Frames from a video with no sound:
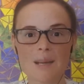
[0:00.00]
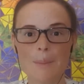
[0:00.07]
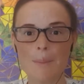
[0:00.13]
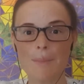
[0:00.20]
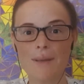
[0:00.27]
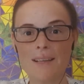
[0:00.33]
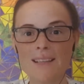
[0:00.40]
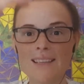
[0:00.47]

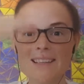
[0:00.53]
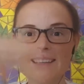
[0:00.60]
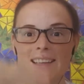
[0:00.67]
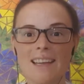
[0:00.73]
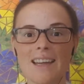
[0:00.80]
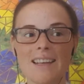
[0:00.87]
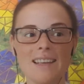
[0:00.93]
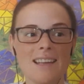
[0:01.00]

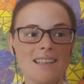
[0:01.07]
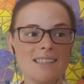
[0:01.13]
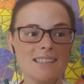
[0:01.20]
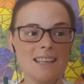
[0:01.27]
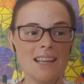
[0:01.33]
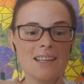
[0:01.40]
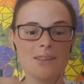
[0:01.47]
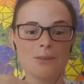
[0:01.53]

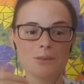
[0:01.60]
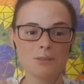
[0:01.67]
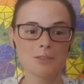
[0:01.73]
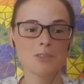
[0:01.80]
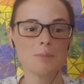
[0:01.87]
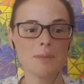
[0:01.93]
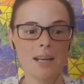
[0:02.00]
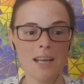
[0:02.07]
and
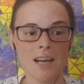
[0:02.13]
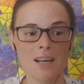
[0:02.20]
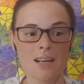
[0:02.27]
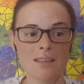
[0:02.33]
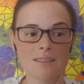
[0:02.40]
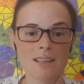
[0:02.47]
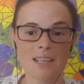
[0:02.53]
also my aunt